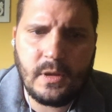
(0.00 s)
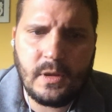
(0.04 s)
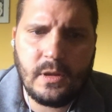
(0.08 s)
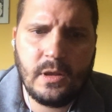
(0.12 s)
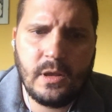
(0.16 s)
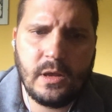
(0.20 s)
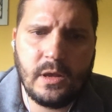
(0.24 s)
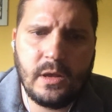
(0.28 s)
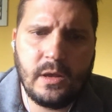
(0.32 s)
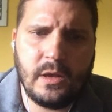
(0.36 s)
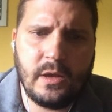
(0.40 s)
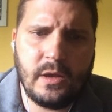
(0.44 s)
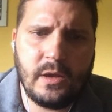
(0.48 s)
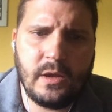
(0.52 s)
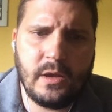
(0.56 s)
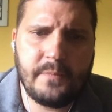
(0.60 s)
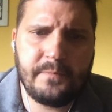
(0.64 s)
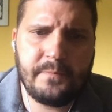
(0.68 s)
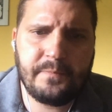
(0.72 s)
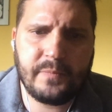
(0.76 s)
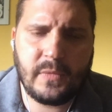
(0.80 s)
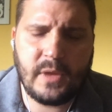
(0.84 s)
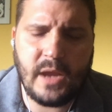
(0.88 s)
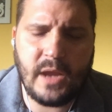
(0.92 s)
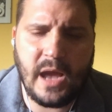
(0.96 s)

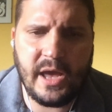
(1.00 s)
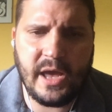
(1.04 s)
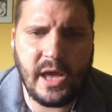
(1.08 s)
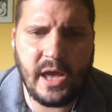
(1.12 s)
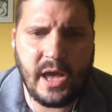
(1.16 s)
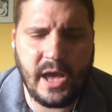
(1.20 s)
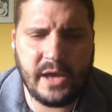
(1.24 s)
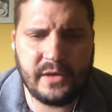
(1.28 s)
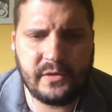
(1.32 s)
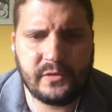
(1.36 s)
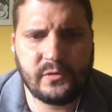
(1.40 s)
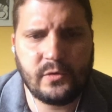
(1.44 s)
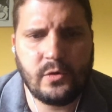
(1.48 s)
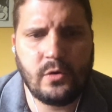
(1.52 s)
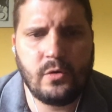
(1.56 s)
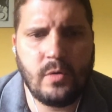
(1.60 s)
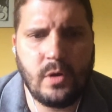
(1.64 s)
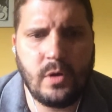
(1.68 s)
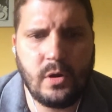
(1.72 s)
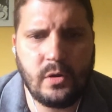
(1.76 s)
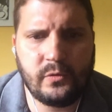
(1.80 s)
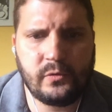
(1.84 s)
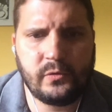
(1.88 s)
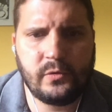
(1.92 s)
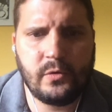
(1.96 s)
I saw
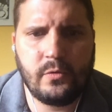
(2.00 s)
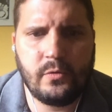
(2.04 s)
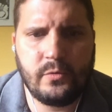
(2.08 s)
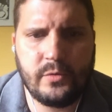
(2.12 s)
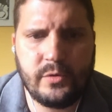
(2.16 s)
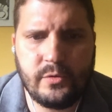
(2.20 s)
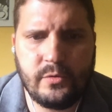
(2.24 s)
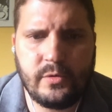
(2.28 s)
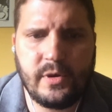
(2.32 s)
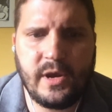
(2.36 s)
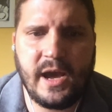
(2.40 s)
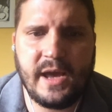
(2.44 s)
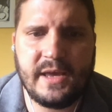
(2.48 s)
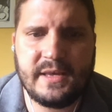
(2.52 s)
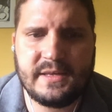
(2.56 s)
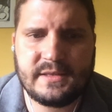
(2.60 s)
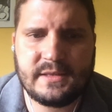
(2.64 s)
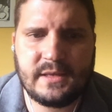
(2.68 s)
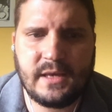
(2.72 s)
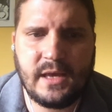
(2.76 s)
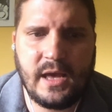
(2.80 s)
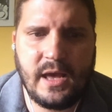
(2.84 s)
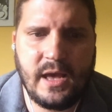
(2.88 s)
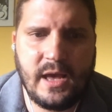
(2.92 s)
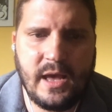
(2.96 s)
also you guys
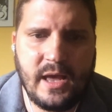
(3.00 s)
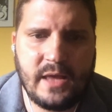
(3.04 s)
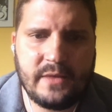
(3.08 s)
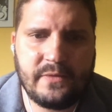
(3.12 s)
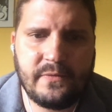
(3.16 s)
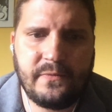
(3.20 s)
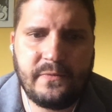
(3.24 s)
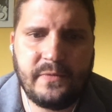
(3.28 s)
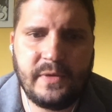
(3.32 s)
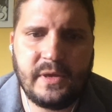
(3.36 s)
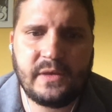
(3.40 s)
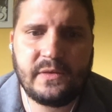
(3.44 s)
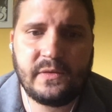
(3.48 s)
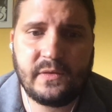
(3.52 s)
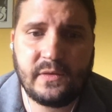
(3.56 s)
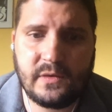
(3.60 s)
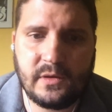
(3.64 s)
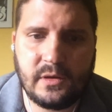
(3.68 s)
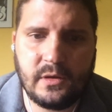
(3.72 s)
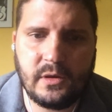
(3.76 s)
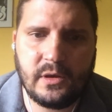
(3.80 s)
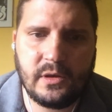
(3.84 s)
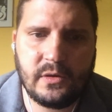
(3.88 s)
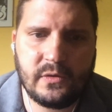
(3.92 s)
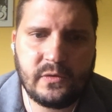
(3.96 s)
had fixed
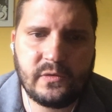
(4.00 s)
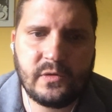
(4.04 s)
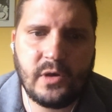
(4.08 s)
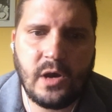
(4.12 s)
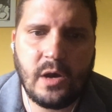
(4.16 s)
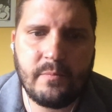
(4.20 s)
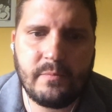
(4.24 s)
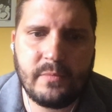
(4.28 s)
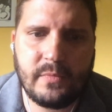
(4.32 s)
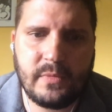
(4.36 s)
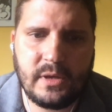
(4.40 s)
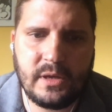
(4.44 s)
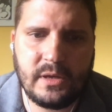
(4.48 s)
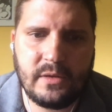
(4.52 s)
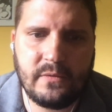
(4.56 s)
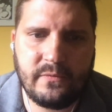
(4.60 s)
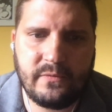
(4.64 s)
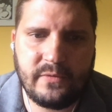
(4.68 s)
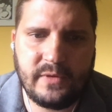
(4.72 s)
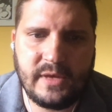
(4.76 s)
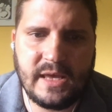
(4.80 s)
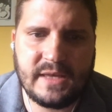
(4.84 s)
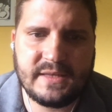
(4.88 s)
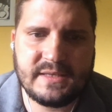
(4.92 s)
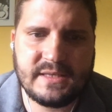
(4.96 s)
some in
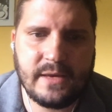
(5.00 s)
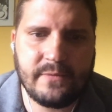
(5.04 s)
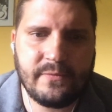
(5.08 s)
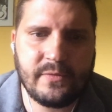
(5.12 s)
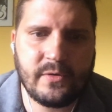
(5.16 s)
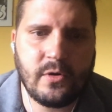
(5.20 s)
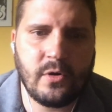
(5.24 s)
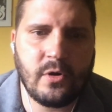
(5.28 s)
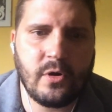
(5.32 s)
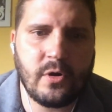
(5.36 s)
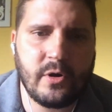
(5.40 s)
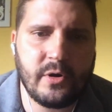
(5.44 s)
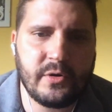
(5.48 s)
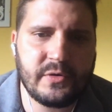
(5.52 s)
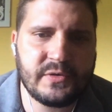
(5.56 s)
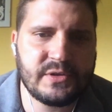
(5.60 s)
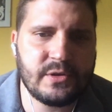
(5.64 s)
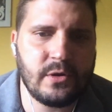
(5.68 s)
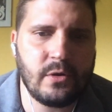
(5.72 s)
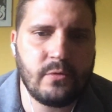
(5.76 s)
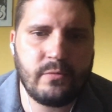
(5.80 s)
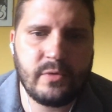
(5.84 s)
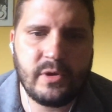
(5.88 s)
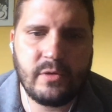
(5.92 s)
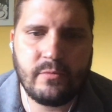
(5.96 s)
VSF Core,
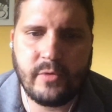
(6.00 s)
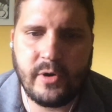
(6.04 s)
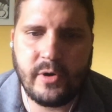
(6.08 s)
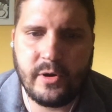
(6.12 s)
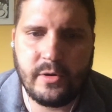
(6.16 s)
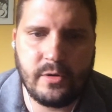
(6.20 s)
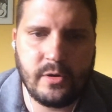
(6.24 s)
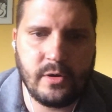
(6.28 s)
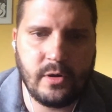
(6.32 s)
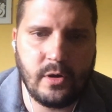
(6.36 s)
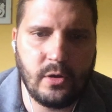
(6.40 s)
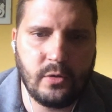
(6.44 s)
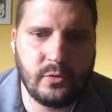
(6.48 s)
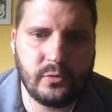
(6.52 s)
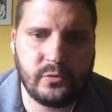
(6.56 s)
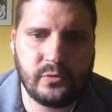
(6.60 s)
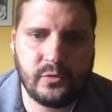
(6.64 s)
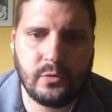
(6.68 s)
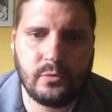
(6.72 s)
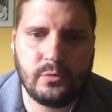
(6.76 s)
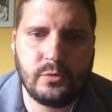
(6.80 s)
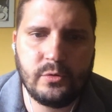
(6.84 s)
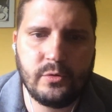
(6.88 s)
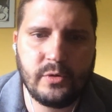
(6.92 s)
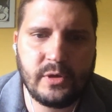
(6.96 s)
so we were
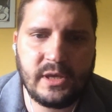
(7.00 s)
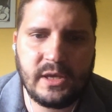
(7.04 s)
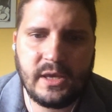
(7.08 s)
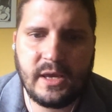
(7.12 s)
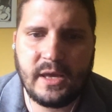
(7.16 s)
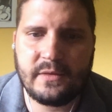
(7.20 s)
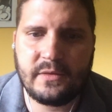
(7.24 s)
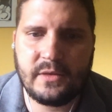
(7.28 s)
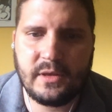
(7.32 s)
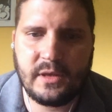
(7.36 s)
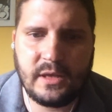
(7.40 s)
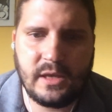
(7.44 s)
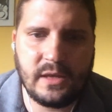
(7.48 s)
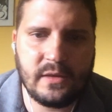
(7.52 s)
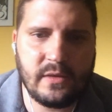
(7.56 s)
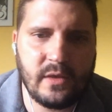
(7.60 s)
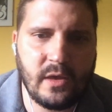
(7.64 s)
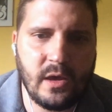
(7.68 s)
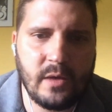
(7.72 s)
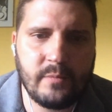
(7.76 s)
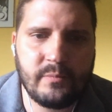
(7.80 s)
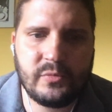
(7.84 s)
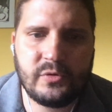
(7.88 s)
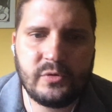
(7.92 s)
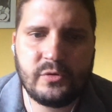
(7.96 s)
also looking at the
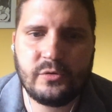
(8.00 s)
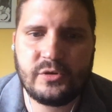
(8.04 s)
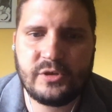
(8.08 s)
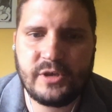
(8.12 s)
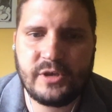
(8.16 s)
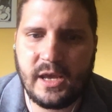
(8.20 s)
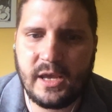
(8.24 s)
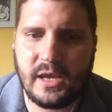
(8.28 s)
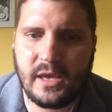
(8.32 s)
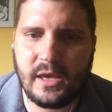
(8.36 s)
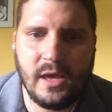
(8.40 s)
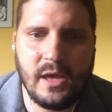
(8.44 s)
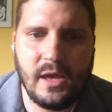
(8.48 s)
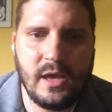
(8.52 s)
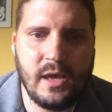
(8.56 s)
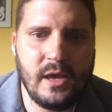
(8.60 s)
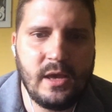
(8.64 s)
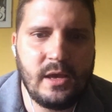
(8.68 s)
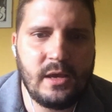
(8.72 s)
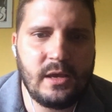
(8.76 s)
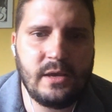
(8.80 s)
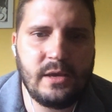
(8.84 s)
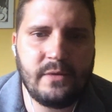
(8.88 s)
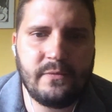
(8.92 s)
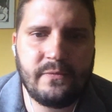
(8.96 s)
GitHub to check
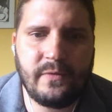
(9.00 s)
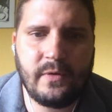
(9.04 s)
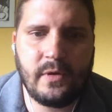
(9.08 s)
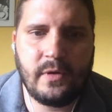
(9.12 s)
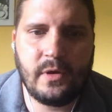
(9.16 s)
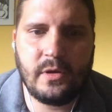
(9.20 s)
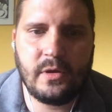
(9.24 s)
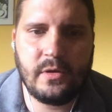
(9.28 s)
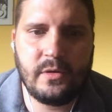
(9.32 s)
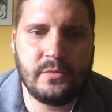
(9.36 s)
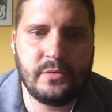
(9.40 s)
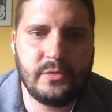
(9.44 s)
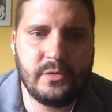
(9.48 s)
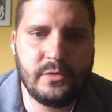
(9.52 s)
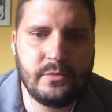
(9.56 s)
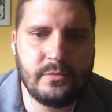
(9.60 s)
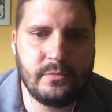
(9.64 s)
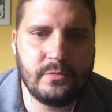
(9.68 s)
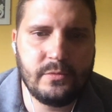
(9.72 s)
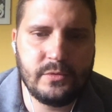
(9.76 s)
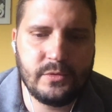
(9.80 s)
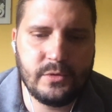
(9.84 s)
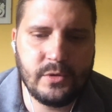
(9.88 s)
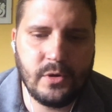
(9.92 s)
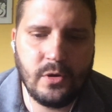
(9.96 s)
if
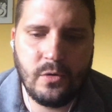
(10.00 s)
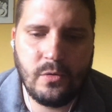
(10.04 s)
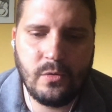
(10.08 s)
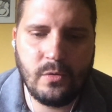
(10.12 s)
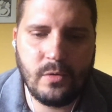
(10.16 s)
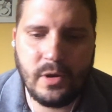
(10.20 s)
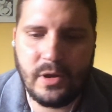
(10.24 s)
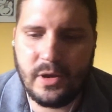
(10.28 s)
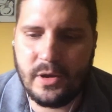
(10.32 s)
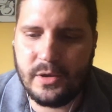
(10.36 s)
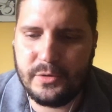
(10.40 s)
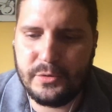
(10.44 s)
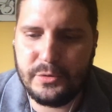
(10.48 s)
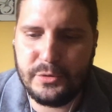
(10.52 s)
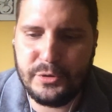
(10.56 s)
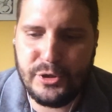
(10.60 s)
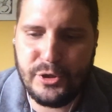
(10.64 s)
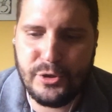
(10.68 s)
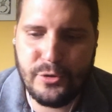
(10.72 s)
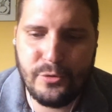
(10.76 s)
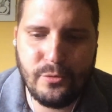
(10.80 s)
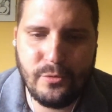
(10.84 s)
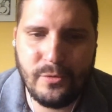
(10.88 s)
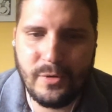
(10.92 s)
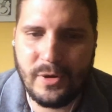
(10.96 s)
no
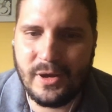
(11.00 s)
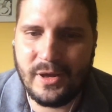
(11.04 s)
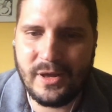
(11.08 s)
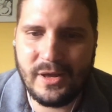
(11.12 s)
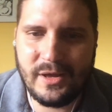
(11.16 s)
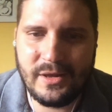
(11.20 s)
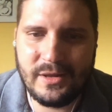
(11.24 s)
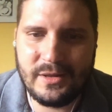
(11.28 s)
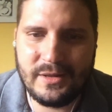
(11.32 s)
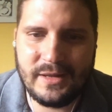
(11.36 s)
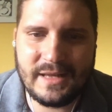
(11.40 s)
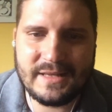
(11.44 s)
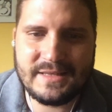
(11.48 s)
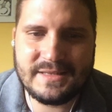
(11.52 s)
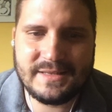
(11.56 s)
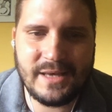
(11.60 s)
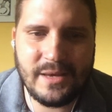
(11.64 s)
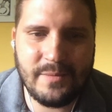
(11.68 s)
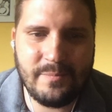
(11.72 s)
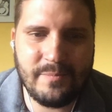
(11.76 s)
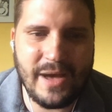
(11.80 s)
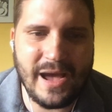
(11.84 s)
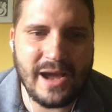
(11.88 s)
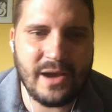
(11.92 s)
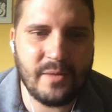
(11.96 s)
new, let's
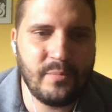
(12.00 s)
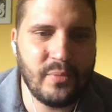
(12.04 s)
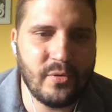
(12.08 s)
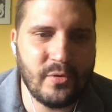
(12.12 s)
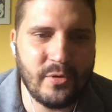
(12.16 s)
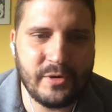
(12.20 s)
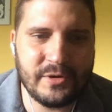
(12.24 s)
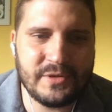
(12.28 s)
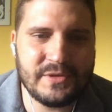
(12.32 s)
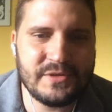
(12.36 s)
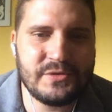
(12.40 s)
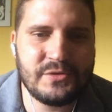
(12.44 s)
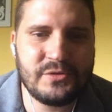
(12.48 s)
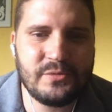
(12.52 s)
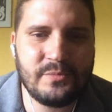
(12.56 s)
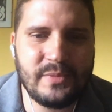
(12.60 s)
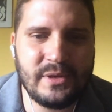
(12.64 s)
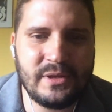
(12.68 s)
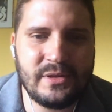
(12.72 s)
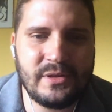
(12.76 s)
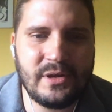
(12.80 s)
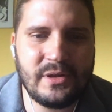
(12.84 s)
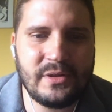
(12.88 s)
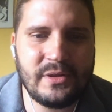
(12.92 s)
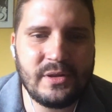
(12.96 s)
say, backports to
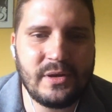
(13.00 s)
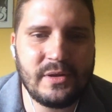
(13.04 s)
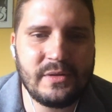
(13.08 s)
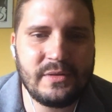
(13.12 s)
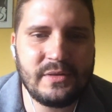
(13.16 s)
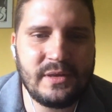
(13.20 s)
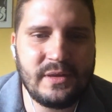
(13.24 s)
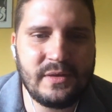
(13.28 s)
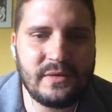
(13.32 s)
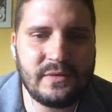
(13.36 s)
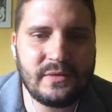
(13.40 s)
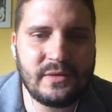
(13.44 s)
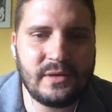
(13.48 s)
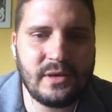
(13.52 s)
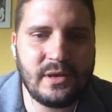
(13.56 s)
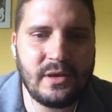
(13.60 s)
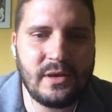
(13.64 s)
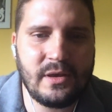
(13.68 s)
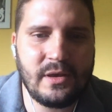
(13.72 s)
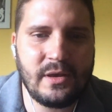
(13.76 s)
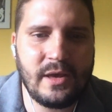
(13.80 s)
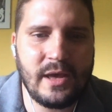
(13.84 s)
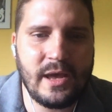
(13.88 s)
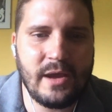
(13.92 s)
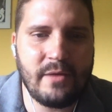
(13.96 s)
be done on this
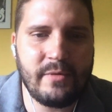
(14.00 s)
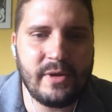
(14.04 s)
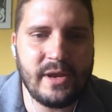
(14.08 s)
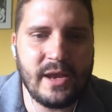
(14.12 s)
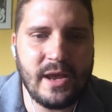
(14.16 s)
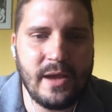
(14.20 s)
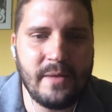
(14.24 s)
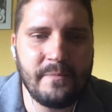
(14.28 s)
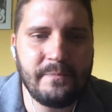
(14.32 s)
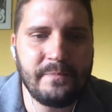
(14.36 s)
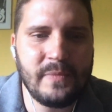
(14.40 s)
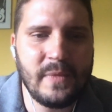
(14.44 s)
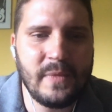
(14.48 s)
area.